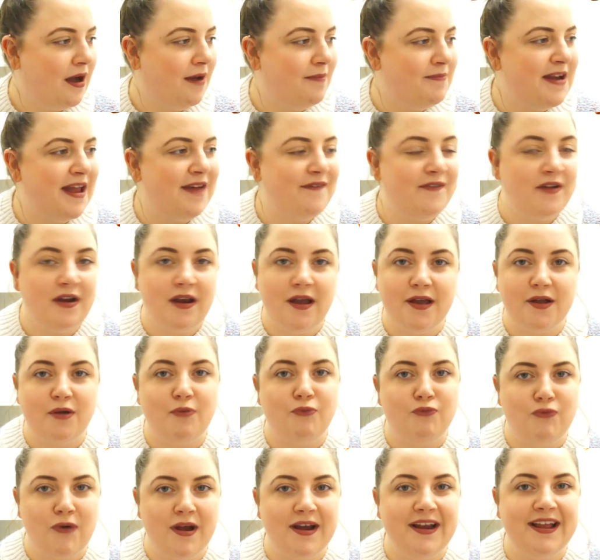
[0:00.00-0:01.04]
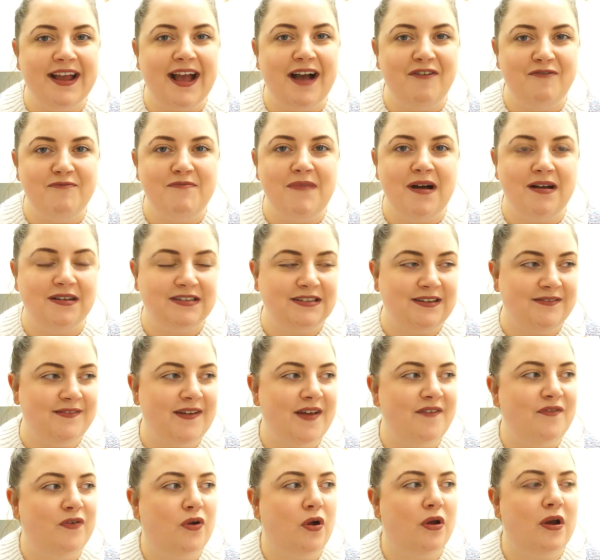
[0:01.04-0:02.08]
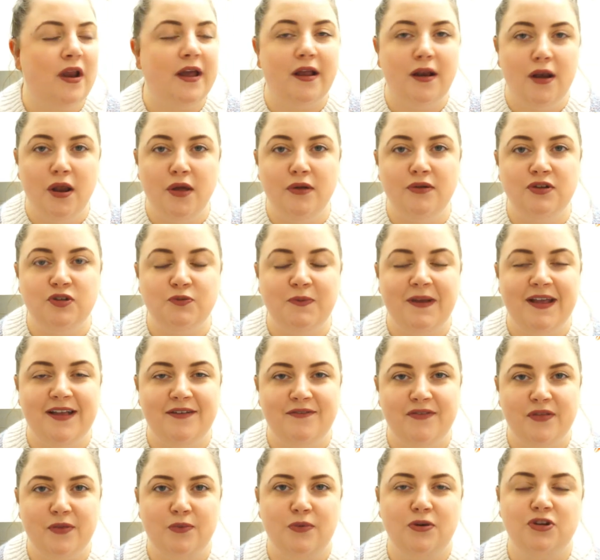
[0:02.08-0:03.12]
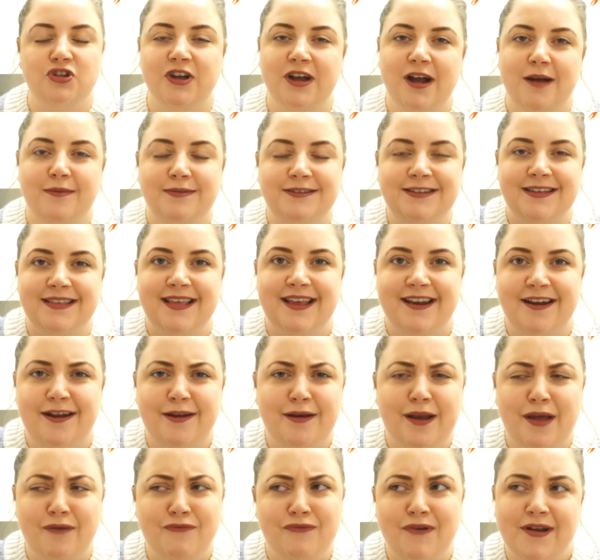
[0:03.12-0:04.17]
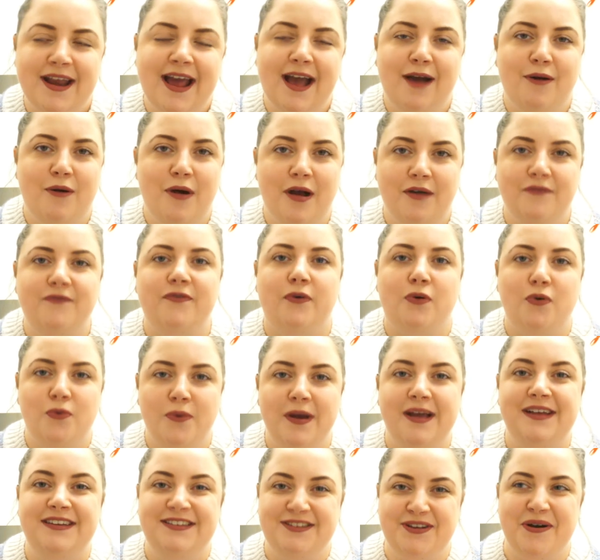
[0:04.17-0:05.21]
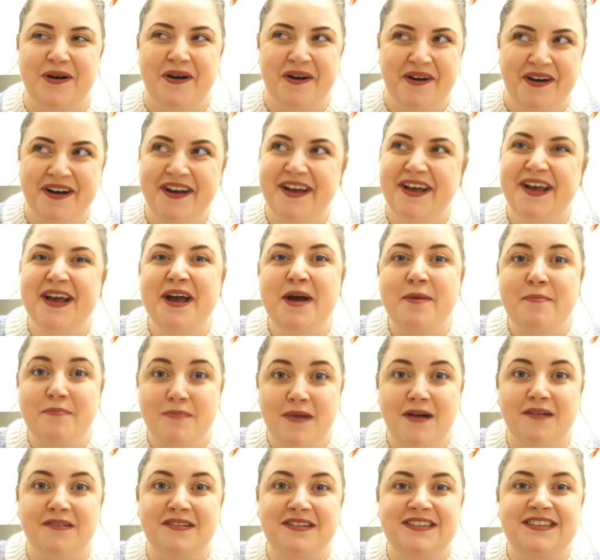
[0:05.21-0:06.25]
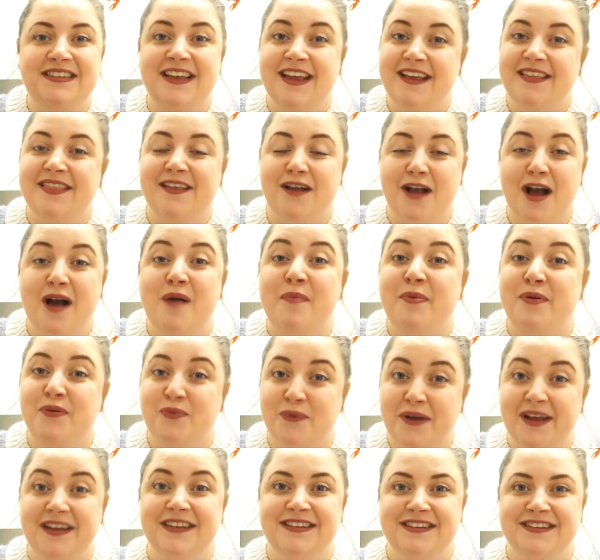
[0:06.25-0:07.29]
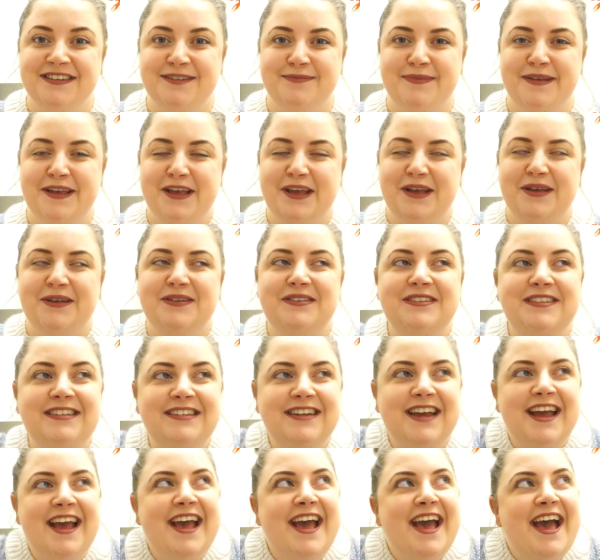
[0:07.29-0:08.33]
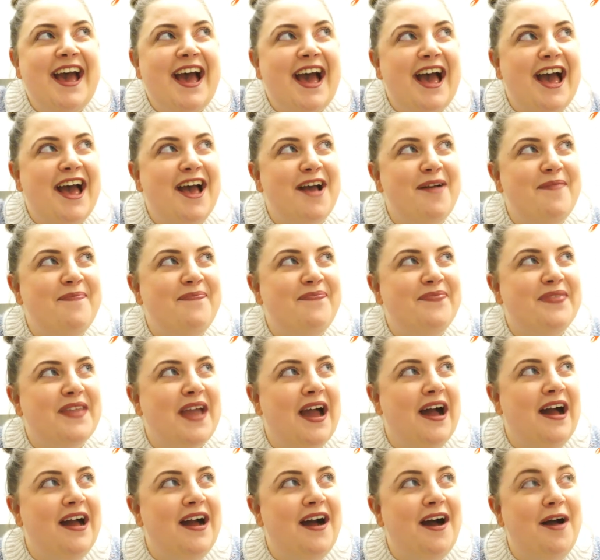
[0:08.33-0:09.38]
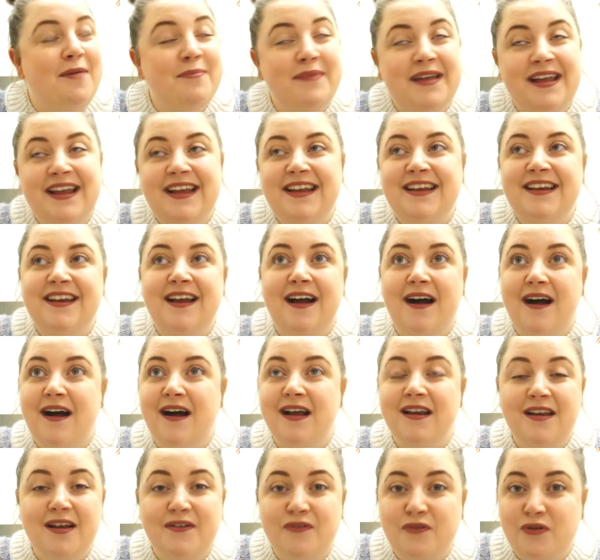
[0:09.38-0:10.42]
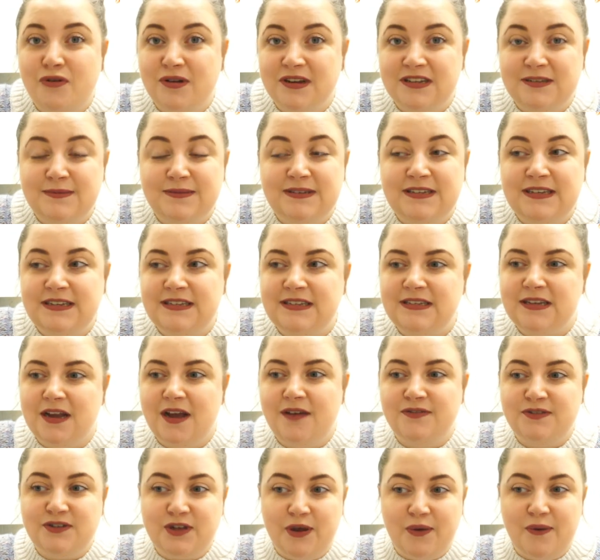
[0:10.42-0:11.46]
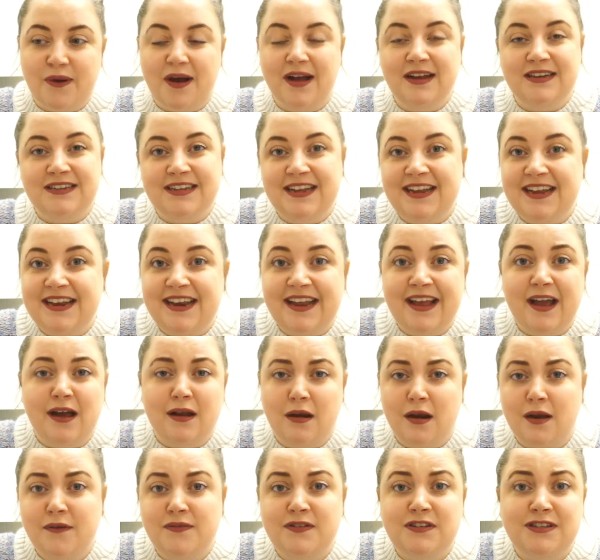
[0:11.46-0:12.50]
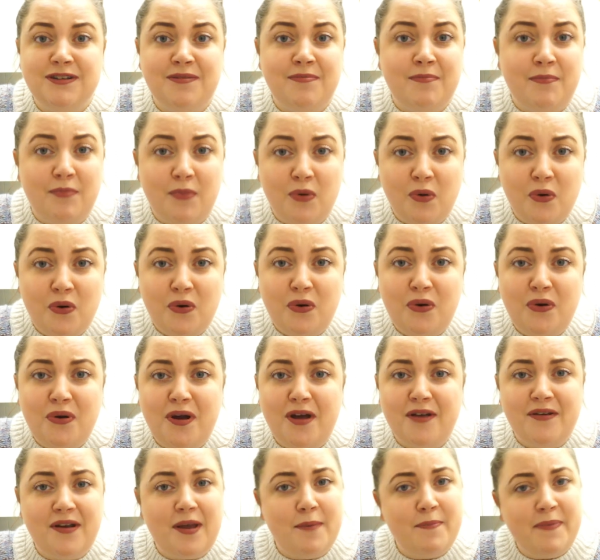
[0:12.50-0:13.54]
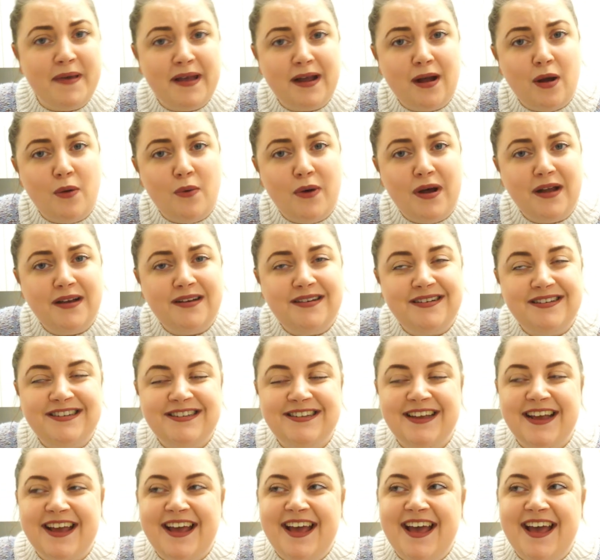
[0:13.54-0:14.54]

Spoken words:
never like running out of mugs. I've never got like loads waiting for the washing up, so then I like run out. I've always got mugs in the cupboard waiting to be used. I mean, I love Christmassy stuff, so ideally I'd love some more, like bigger ones.